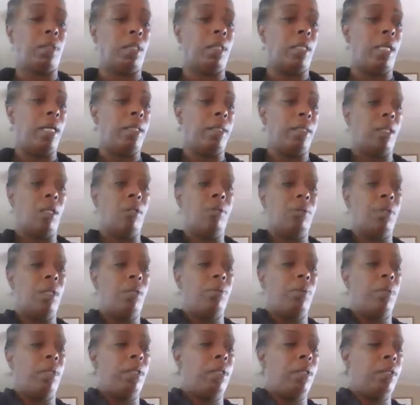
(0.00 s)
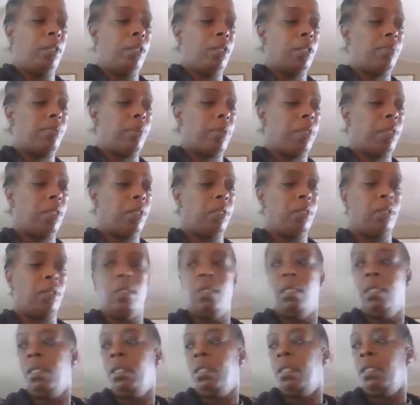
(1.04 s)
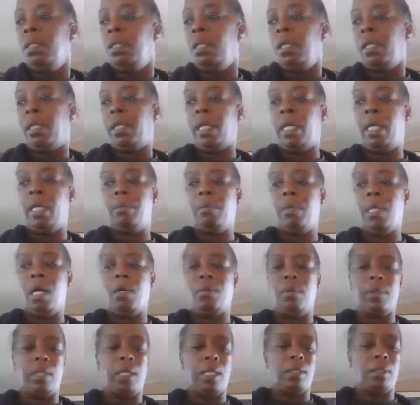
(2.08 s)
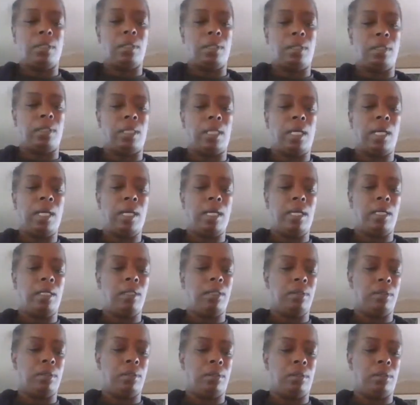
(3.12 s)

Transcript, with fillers: And I don't know what it is because it came not with that just that.